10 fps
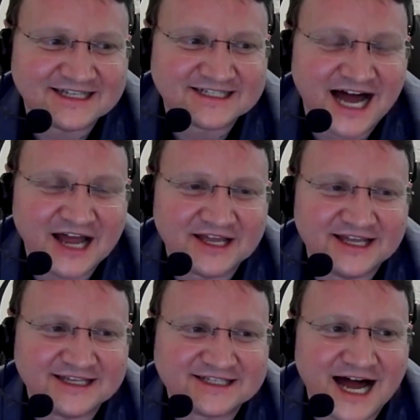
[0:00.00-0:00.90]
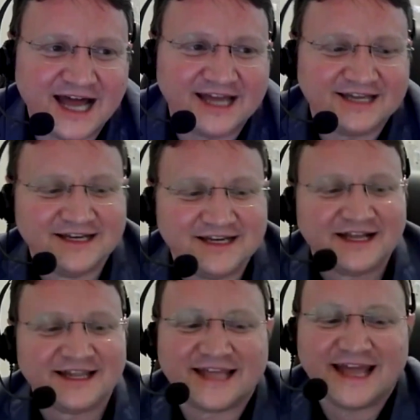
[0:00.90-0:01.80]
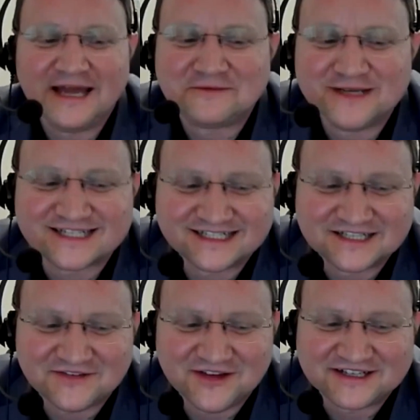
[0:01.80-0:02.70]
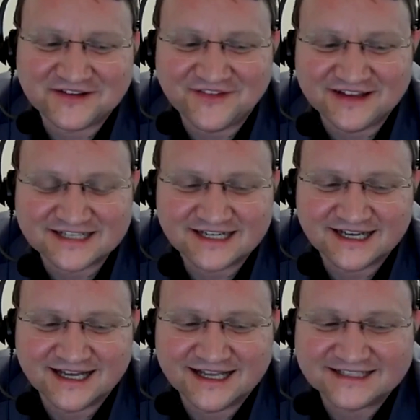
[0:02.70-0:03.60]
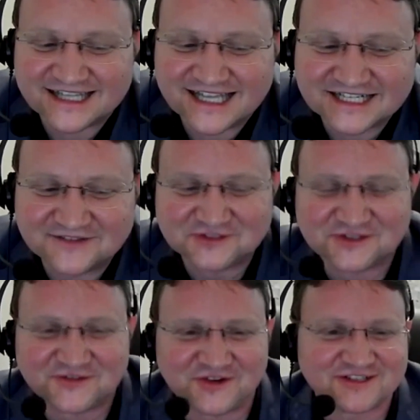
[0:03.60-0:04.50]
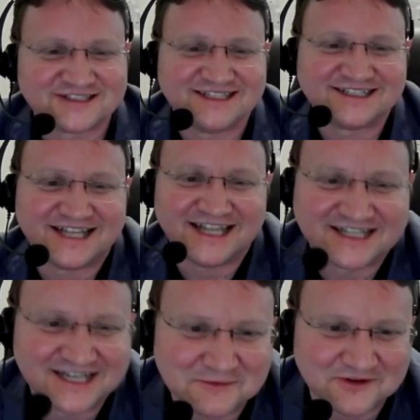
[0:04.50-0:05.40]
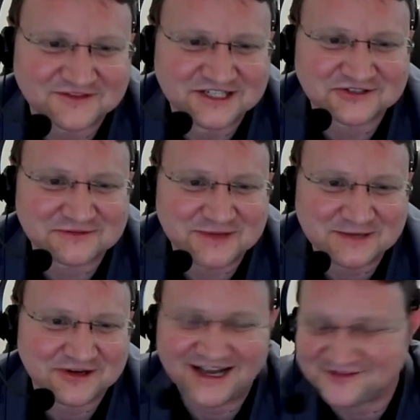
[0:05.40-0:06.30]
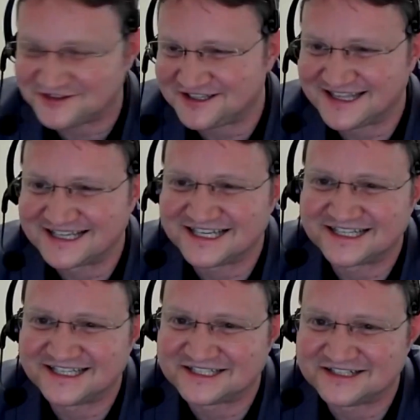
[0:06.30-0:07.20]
tie like admission to selective universities to like the number of children people have, or things like this.